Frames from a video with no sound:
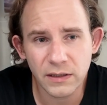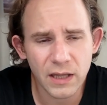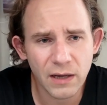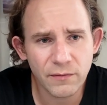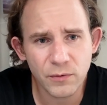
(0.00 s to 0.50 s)
in
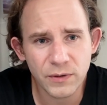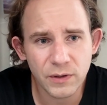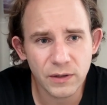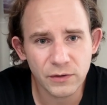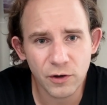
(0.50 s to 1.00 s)
love with
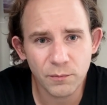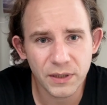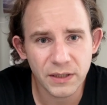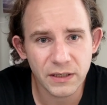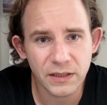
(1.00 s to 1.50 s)
her and
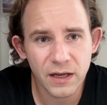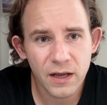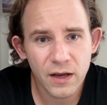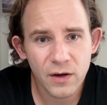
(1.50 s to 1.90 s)
competing